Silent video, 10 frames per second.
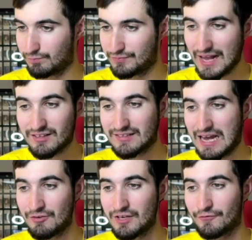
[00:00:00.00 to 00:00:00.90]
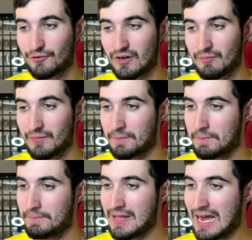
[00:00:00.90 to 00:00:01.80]
That's a down year for him.
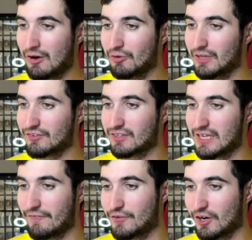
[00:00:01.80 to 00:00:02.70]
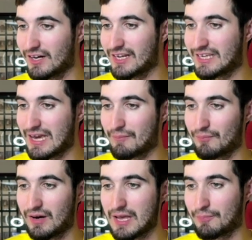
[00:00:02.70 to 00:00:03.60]
Now, listen, if you're going to get
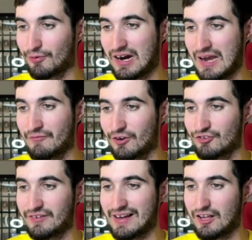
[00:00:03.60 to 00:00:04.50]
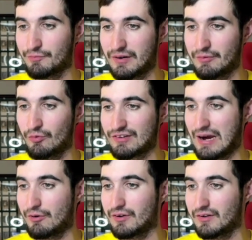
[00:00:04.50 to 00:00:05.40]
a prime version of Alex Bregman, which I